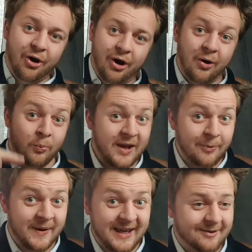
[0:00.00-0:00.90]
or, wicky
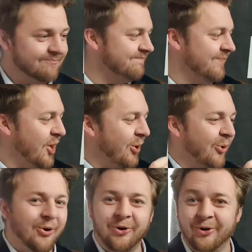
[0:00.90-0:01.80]
wicky,
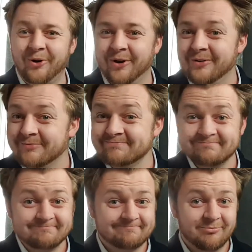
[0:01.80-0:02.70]
or.
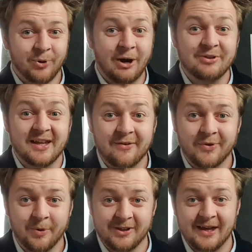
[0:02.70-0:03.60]
Well done,
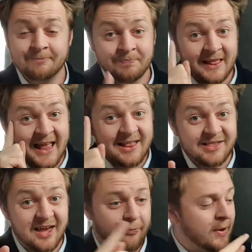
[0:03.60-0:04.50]
everybody. Let's
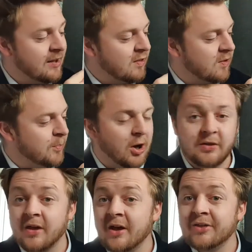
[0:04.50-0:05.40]
see if we can
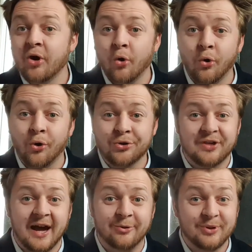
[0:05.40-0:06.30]
spot the or
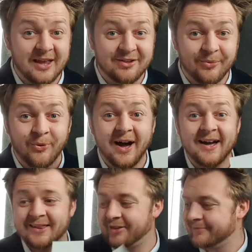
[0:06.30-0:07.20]
sound in some
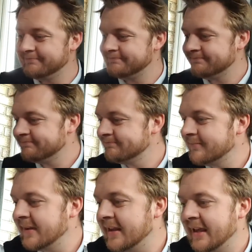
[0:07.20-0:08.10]
words.
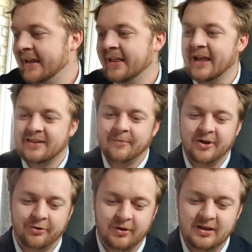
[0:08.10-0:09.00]
Let's get
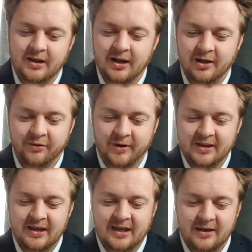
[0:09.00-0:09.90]
my green cards
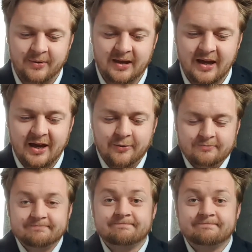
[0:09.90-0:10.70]
ready. Here we go.